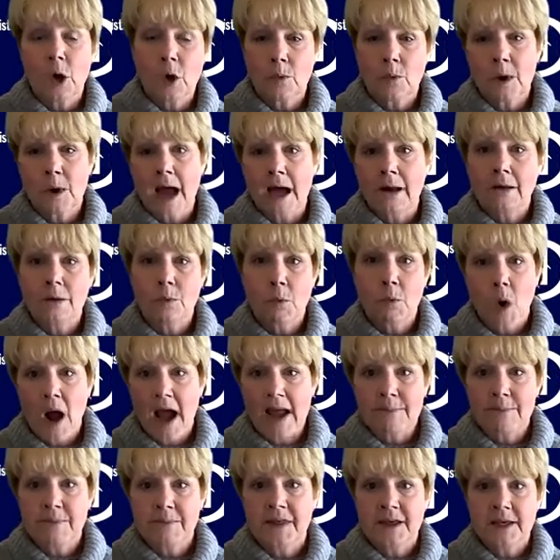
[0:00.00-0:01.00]
around and
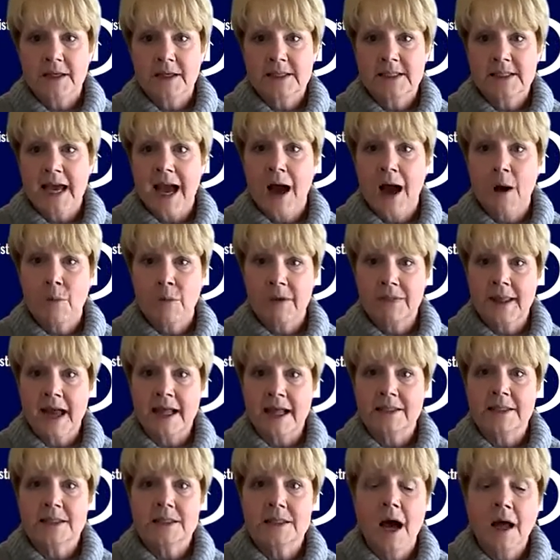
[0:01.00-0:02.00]
wipe things down when
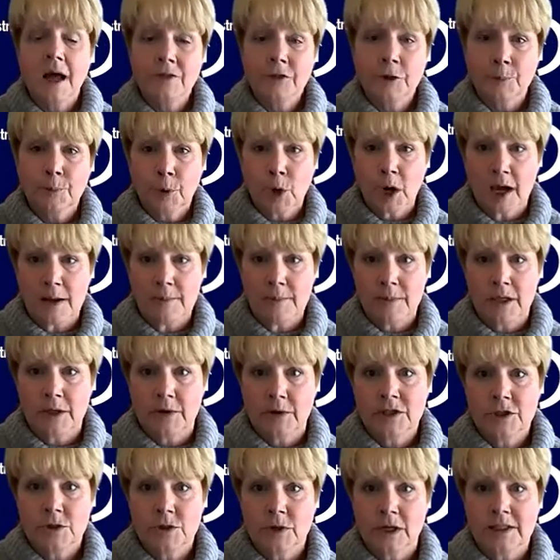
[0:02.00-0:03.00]
that's not the primary
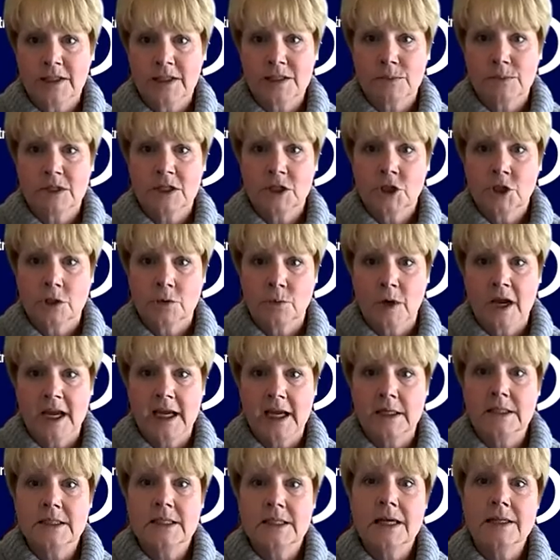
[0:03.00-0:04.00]
transmission
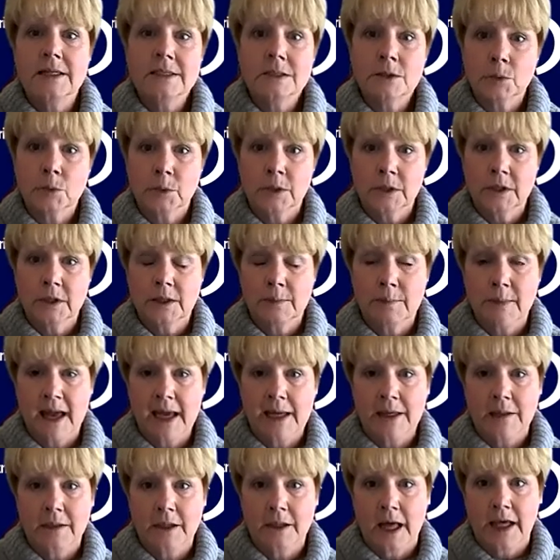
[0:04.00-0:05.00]
rate doesn't really make
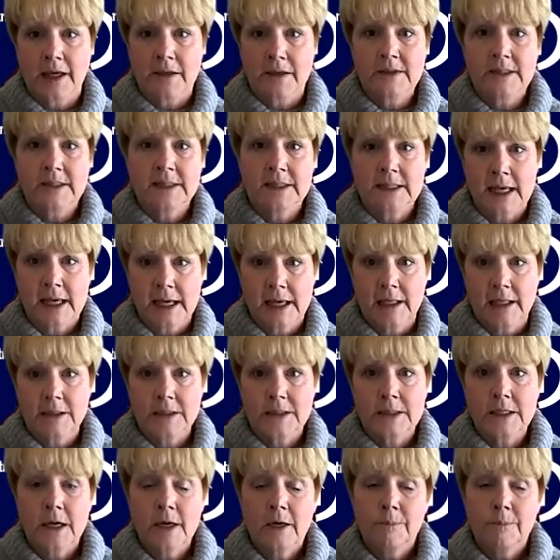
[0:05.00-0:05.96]
a lot of sense.